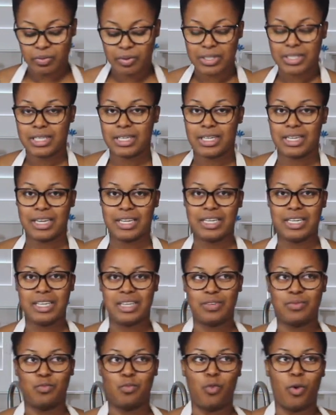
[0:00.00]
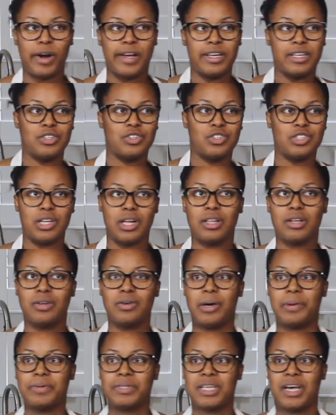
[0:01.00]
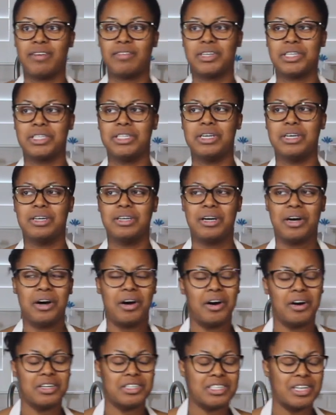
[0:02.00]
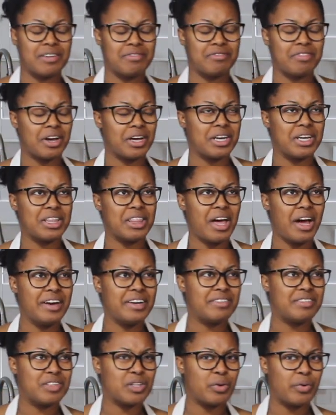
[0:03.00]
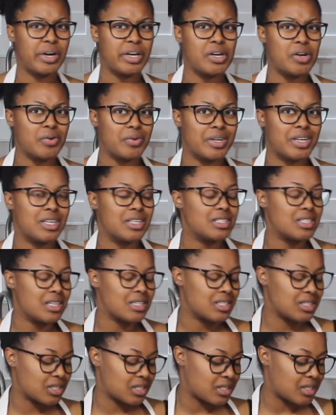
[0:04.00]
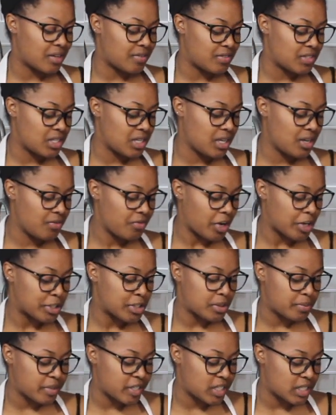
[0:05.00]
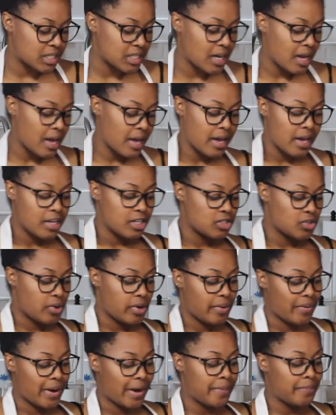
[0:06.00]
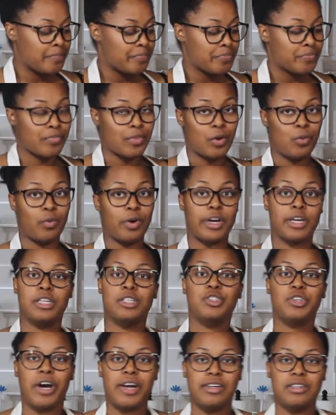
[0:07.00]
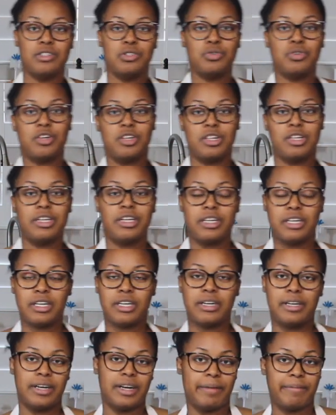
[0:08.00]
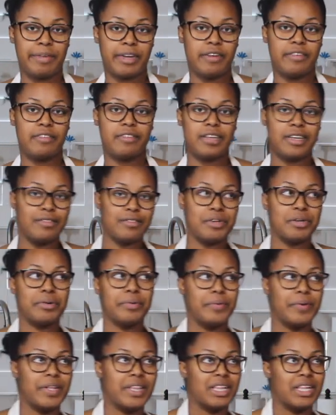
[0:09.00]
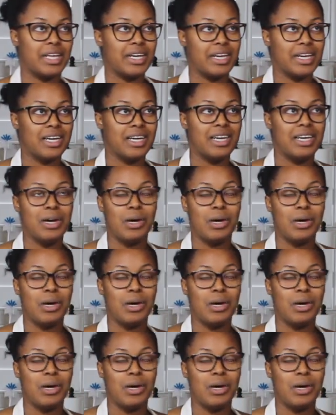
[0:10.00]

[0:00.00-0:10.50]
wasn't any white Jello. I was having a hard time finding that, even though I know it exists because I've seen recipes. So anyway, we're gonna try to do clear, and I'm gonna flavor it with like